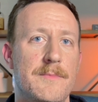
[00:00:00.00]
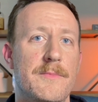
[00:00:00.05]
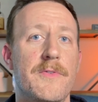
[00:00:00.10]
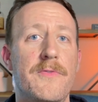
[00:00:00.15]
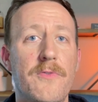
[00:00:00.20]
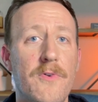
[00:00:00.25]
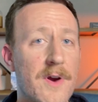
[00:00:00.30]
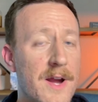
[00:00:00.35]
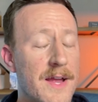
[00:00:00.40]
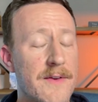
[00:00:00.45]

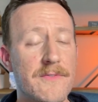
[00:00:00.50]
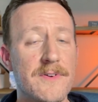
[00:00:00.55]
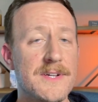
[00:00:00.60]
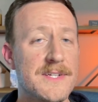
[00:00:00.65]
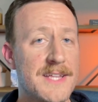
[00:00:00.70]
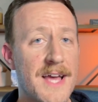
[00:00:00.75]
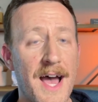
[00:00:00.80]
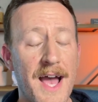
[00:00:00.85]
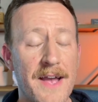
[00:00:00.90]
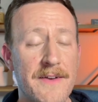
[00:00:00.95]
Before I ever
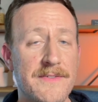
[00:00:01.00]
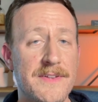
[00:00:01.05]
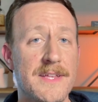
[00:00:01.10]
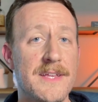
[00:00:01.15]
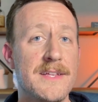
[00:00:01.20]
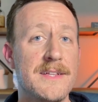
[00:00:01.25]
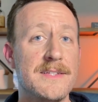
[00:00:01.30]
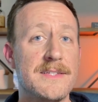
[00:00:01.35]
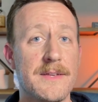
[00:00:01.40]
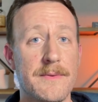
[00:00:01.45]
dived
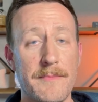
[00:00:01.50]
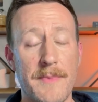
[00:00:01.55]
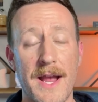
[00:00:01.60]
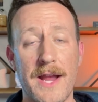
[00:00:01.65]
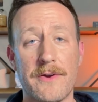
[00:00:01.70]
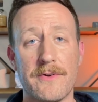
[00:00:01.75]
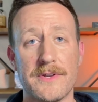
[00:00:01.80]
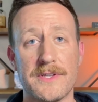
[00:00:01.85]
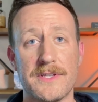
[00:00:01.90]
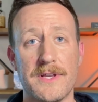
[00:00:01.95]
into
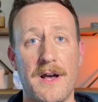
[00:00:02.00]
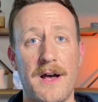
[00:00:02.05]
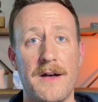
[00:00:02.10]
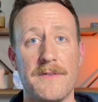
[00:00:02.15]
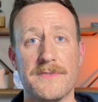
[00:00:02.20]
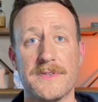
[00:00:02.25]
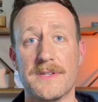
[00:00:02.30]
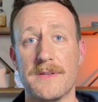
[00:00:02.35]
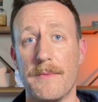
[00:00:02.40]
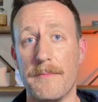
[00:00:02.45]

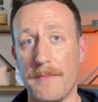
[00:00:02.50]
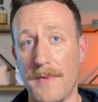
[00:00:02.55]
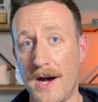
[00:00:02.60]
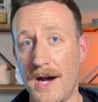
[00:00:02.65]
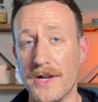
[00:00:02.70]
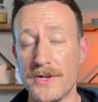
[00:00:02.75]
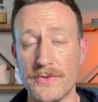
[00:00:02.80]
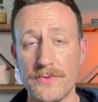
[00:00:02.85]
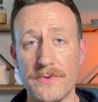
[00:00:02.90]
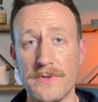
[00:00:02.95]
Microsoft's
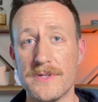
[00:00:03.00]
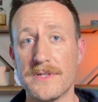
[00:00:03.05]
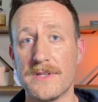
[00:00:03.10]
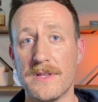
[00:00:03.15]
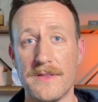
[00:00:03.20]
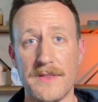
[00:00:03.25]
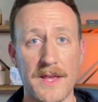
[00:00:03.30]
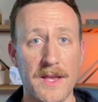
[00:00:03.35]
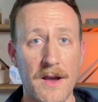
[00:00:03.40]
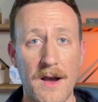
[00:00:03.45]
modules
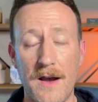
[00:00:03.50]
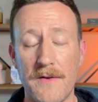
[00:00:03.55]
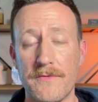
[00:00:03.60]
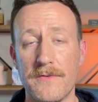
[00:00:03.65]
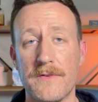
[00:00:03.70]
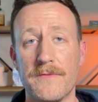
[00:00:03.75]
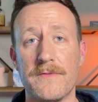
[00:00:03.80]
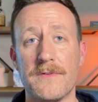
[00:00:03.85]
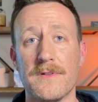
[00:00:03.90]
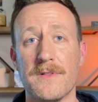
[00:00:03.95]
that they
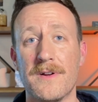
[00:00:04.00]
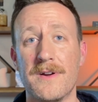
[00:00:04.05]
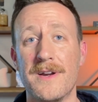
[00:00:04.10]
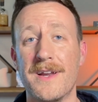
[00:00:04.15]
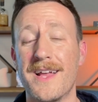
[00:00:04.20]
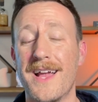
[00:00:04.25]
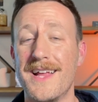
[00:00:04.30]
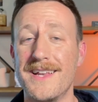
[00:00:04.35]
offer for learning,